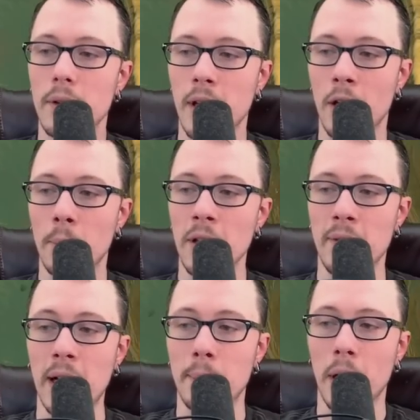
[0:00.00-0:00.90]
They don't believe
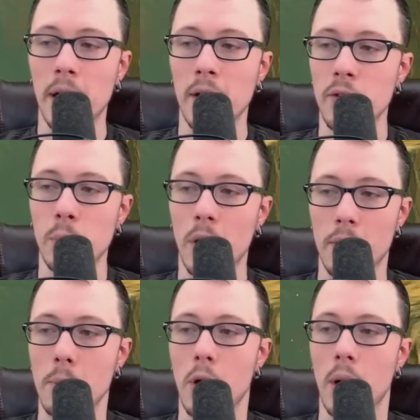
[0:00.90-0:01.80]
anybody is
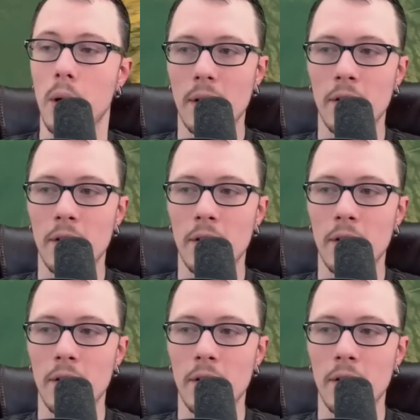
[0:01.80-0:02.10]
worth more.